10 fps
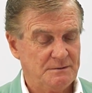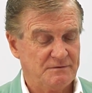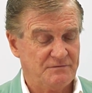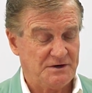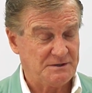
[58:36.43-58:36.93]

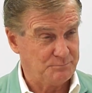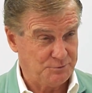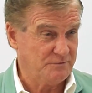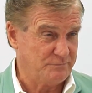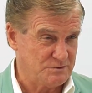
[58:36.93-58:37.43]
providing
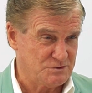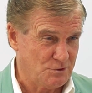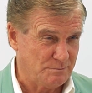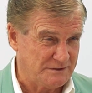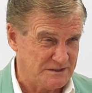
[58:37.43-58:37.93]
proof, which is
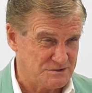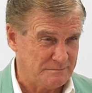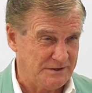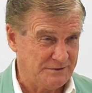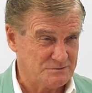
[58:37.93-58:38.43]
normally
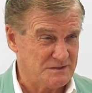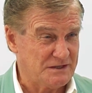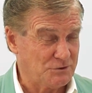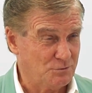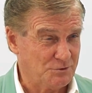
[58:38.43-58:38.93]
testimonials, and
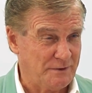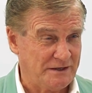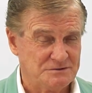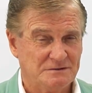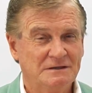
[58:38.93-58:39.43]
then a call to
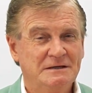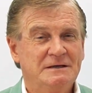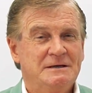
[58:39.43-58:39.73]
action.